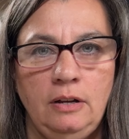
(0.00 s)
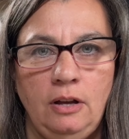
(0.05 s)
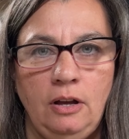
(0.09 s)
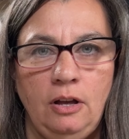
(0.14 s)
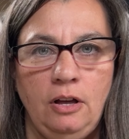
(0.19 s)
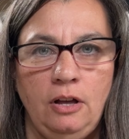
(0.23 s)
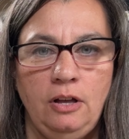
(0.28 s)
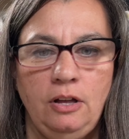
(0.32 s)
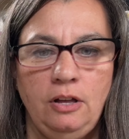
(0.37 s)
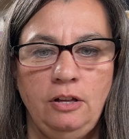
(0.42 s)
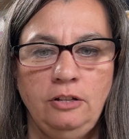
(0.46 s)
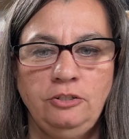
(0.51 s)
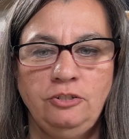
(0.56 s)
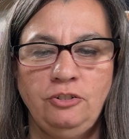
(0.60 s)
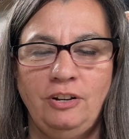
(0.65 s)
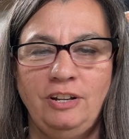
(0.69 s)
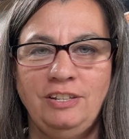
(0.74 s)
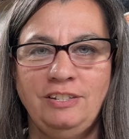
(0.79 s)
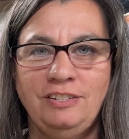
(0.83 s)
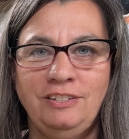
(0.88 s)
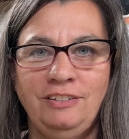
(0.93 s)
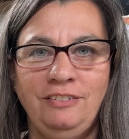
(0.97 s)
all
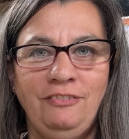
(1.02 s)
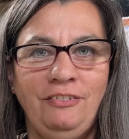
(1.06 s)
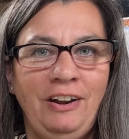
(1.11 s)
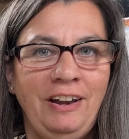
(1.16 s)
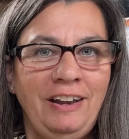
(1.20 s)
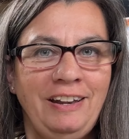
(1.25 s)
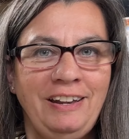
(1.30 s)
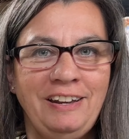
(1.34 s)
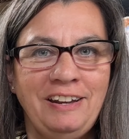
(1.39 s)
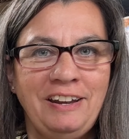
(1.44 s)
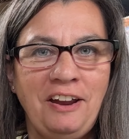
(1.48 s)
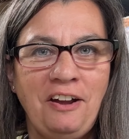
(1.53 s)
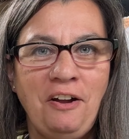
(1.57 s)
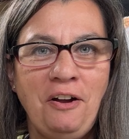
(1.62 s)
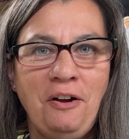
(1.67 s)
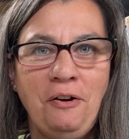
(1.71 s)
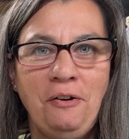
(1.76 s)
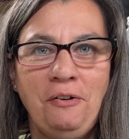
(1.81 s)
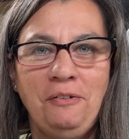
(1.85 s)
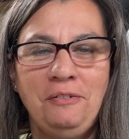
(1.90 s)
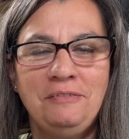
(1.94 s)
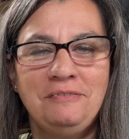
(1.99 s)
dressed and ready to
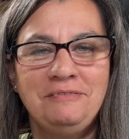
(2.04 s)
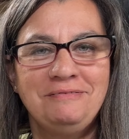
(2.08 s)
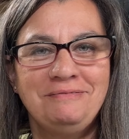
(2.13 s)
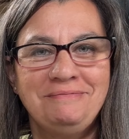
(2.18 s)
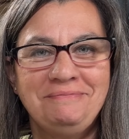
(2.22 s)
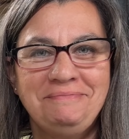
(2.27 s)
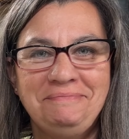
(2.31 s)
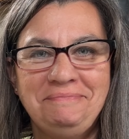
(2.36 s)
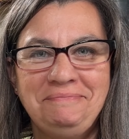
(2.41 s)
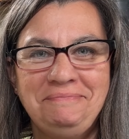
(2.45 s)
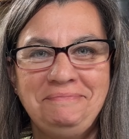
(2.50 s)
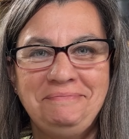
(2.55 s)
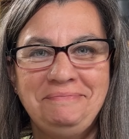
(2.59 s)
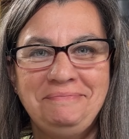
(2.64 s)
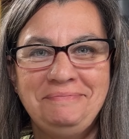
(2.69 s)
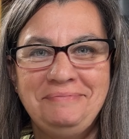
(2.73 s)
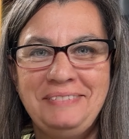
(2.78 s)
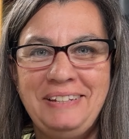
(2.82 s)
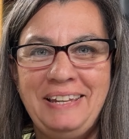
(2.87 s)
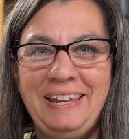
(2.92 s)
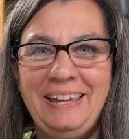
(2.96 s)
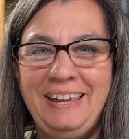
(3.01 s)
go.
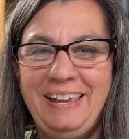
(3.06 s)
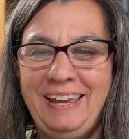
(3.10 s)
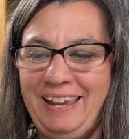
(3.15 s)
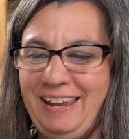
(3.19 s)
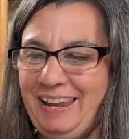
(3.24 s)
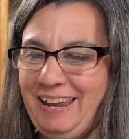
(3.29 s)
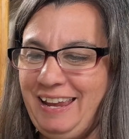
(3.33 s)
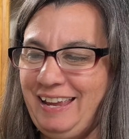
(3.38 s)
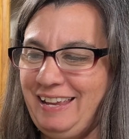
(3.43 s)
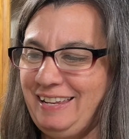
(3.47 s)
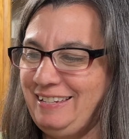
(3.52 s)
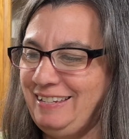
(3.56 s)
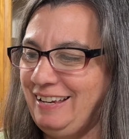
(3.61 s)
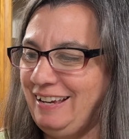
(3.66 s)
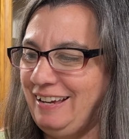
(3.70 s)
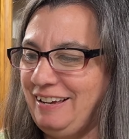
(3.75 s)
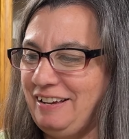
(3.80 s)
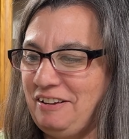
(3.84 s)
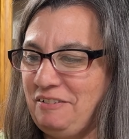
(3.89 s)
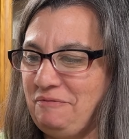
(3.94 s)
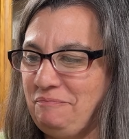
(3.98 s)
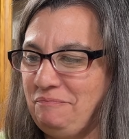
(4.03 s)
And
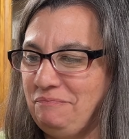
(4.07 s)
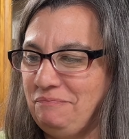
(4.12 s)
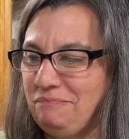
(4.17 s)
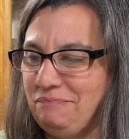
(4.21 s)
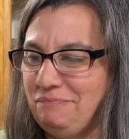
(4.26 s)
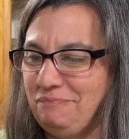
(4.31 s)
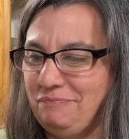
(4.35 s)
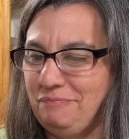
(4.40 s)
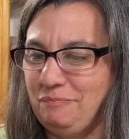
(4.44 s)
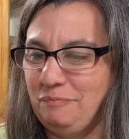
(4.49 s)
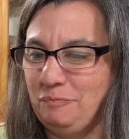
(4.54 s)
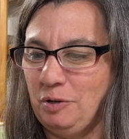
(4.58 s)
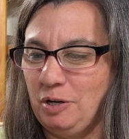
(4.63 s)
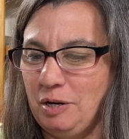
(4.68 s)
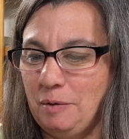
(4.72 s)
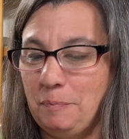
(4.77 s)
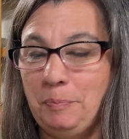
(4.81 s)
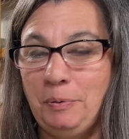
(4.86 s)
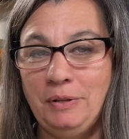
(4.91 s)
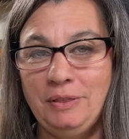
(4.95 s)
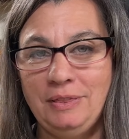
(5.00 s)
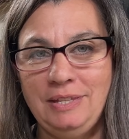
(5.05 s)
um, we're gonna
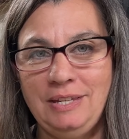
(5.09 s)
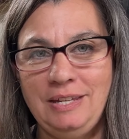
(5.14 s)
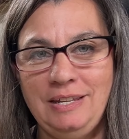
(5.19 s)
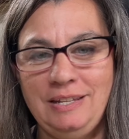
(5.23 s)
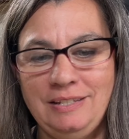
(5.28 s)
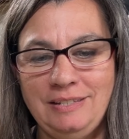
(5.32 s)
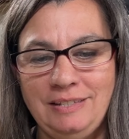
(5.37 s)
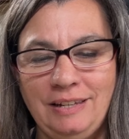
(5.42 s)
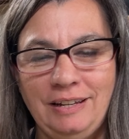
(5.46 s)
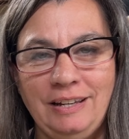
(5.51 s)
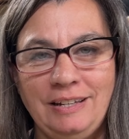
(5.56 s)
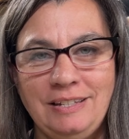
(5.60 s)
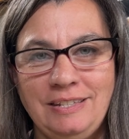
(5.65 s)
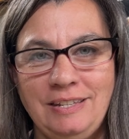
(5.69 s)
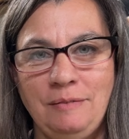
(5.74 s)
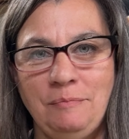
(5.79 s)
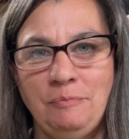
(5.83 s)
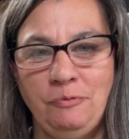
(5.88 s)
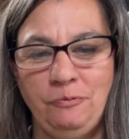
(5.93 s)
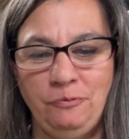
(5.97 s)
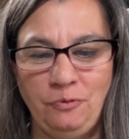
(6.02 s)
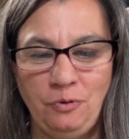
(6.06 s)
put these, like I said
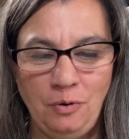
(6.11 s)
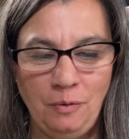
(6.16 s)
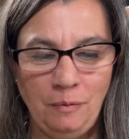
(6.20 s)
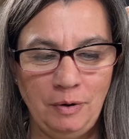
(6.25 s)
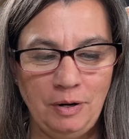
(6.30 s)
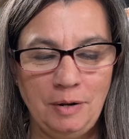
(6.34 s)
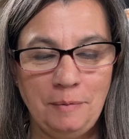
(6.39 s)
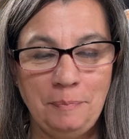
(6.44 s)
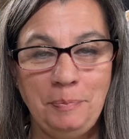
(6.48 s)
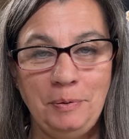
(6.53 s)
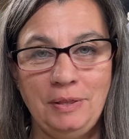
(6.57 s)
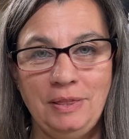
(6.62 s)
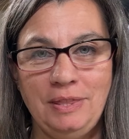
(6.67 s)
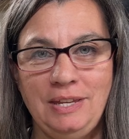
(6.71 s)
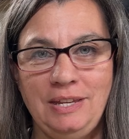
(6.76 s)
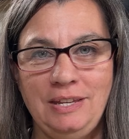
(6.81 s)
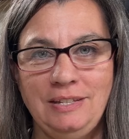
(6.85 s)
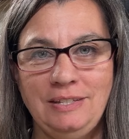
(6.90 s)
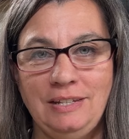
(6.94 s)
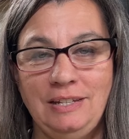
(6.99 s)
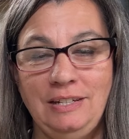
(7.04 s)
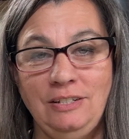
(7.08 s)
before, we're gonna put
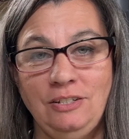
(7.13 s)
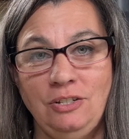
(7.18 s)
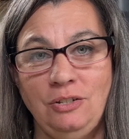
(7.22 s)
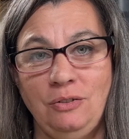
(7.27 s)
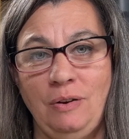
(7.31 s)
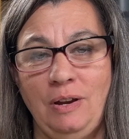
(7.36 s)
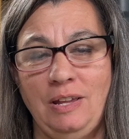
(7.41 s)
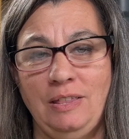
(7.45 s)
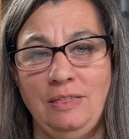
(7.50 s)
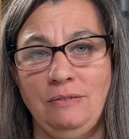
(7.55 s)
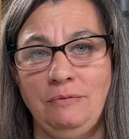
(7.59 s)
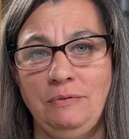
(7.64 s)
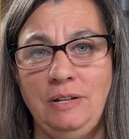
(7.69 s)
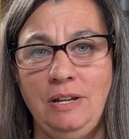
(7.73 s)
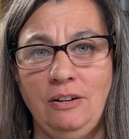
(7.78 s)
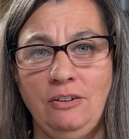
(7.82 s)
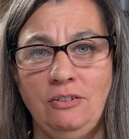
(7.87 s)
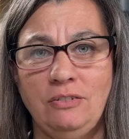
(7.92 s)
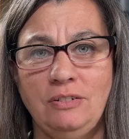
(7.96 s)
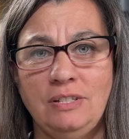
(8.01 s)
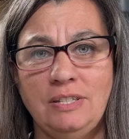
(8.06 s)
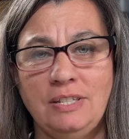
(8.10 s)
these into a
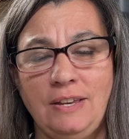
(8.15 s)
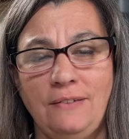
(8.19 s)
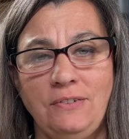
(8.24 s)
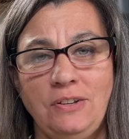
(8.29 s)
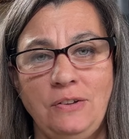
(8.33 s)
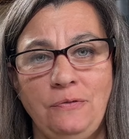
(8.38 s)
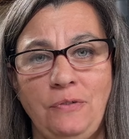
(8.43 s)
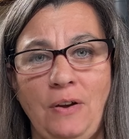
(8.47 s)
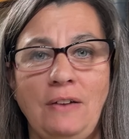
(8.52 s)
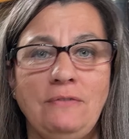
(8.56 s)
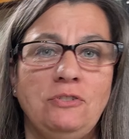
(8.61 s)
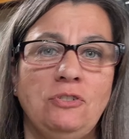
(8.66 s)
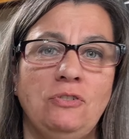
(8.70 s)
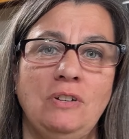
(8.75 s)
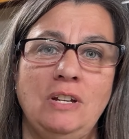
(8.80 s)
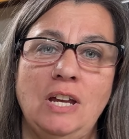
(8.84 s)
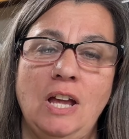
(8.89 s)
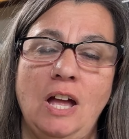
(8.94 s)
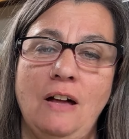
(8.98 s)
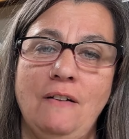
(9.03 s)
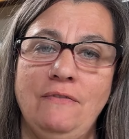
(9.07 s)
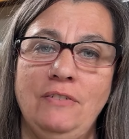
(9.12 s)
375 degree
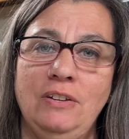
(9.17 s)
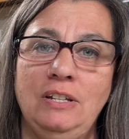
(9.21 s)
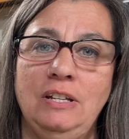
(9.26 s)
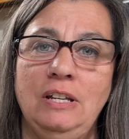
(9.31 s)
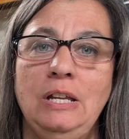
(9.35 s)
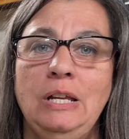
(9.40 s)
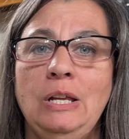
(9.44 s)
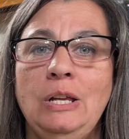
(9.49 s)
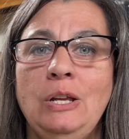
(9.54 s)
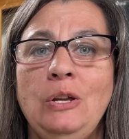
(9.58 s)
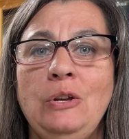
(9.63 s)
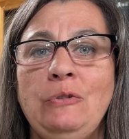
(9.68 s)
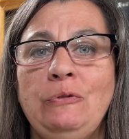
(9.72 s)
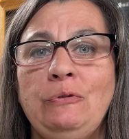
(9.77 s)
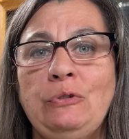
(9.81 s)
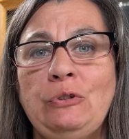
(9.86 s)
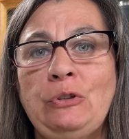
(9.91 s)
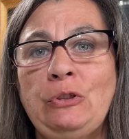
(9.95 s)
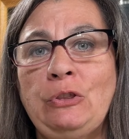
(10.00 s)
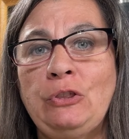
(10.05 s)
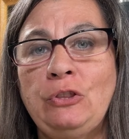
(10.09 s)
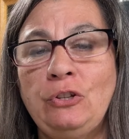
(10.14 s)
oven for
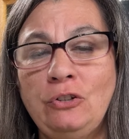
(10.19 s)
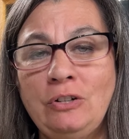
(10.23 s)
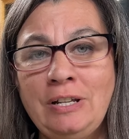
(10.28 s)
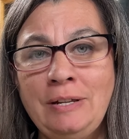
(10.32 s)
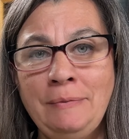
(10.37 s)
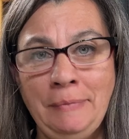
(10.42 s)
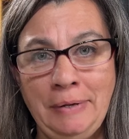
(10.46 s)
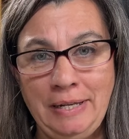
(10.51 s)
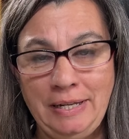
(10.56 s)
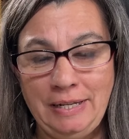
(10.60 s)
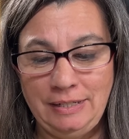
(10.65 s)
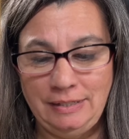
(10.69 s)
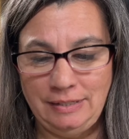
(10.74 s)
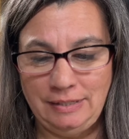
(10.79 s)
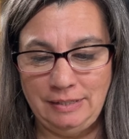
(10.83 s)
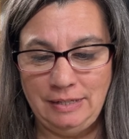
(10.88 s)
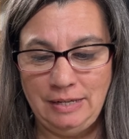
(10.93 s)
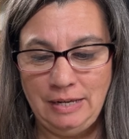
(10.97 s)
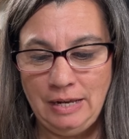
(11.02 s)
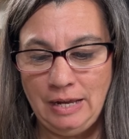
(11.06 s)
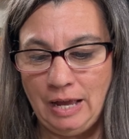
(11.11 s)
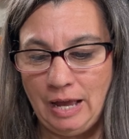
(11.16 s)
30 minutes.
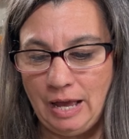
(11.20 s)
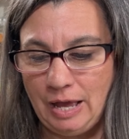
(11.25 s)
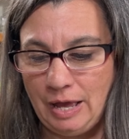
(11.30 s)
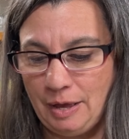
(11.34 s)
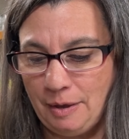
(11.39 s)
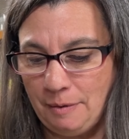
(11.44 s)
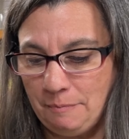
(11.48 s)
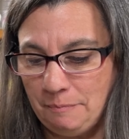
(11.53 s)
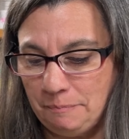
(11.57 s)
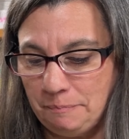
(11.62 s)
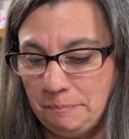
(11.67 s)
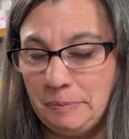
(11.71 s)
Um,